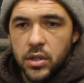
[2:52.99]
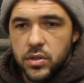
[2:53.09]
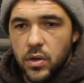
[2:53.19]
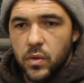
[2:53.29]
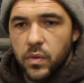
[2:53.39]

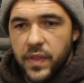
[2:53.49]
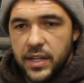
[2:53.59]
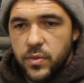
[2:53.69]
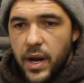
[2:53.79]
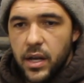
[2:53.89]
So
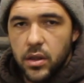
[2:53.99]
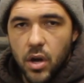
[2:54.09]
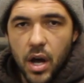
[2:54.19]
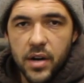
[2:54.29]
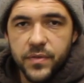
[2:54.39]
that's why a
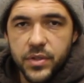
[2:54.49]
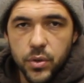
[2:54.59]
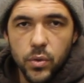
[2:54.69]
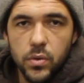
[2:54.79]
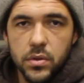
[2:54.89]
lot of
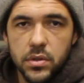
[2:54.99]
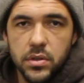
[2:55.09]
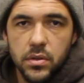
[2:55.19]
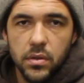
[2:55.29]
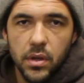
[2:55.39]
tools